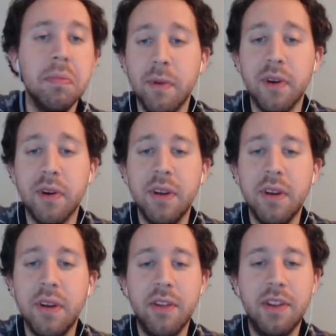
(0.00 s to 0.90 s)
Very
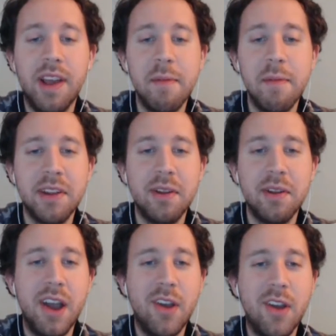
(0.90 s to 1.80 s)
smart. Although it kind of
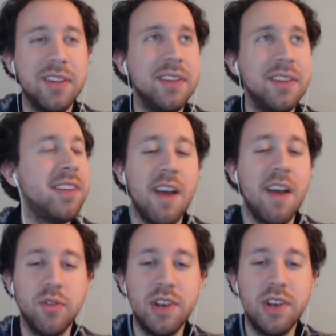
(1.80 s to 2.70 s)
makes that whole Cochran
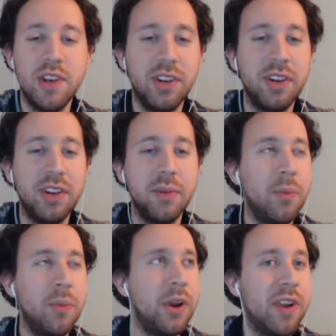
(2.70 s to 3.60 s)
conversation a
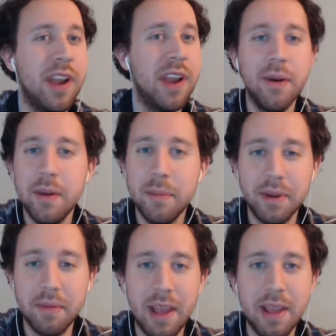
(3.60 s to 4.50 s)
little weird now.
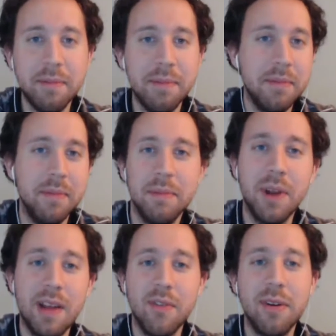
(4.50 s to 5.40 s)
But hey,
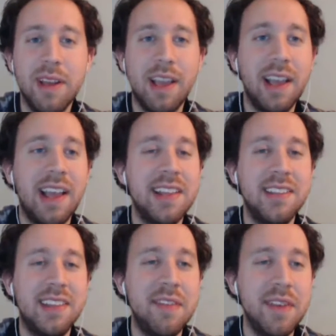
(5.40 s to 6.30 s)
whatever.
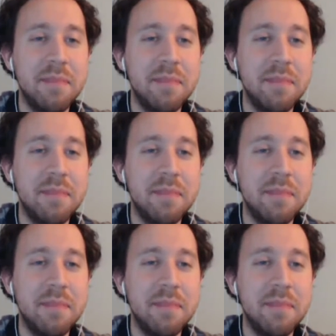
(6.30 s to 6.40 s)
It's TV.